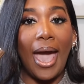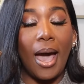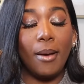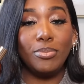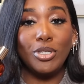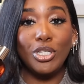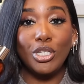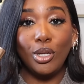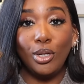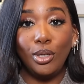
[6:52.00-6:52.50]

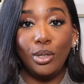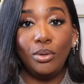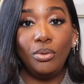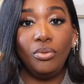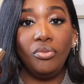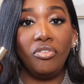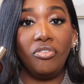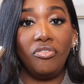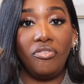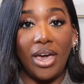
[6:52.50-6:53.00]

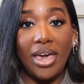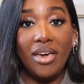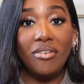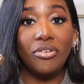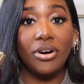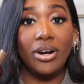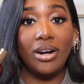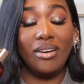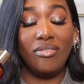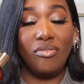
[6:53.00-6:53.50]
absolute
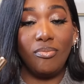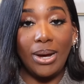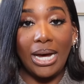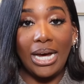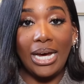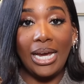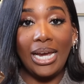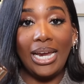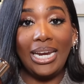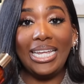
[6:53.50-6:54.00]
favorite of
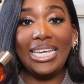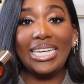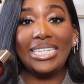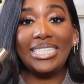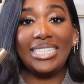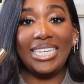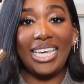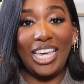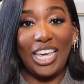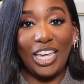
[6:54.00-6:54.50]
mine
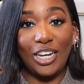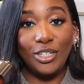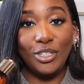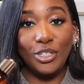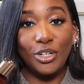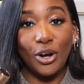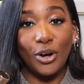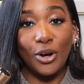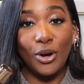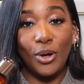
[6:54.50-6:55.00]
is It
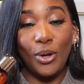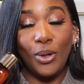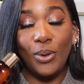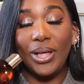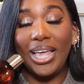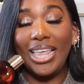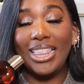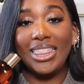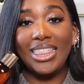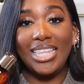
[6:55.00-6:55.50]
Girl,
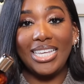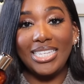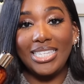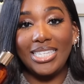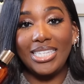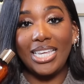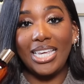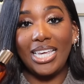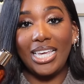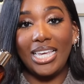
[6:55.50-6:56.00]
and
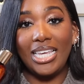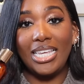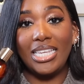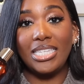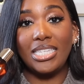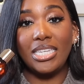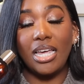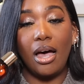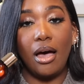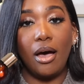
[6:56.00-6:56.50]
this
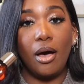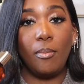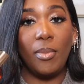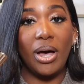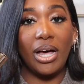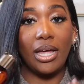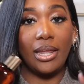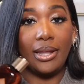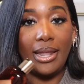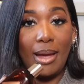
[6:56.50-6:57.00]
is um,
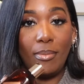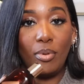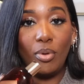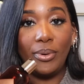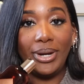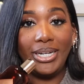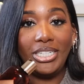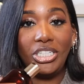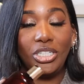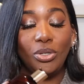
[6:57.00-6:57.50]
a
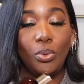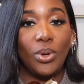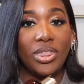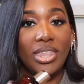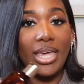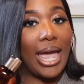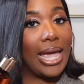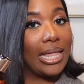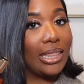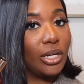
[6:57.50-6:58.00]
collaboration with
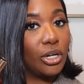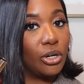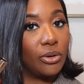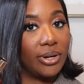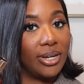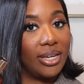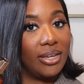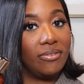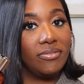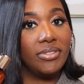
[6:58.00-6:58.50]
Kayla
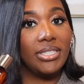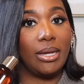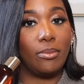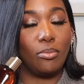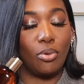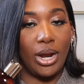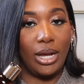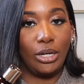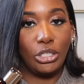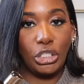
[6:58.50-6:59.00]
Greaves and
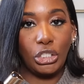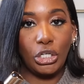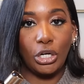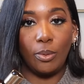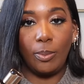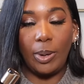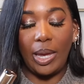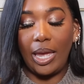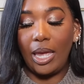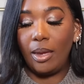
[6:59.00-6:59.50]
Brown Sugar
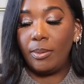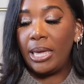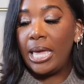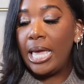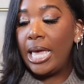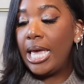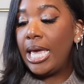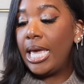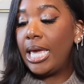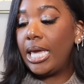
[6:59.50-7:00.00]
Babe.
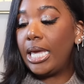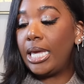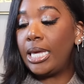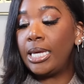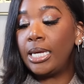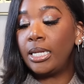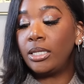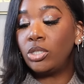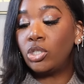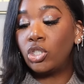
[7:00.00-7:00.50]

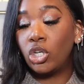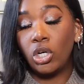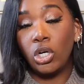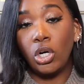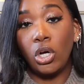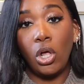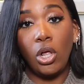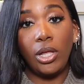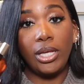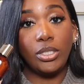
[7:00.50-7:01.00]
It
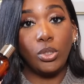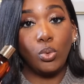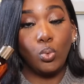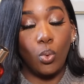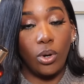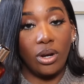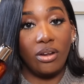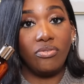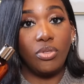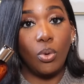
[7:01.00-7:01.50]
Girl is
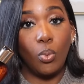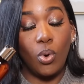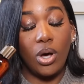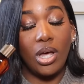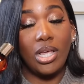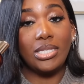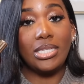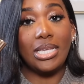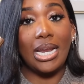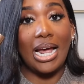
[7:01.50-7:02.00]
one of the
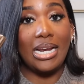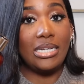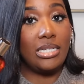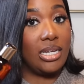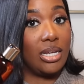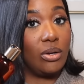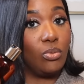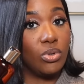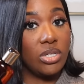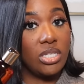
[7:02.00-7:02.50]
ones that I
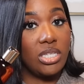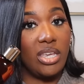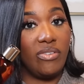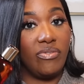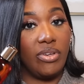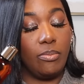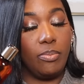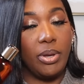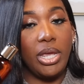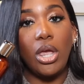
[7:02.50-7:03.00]
did receive
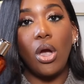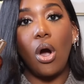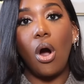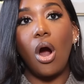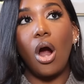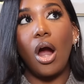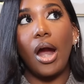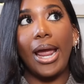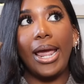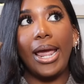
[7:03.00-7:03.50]
in PR.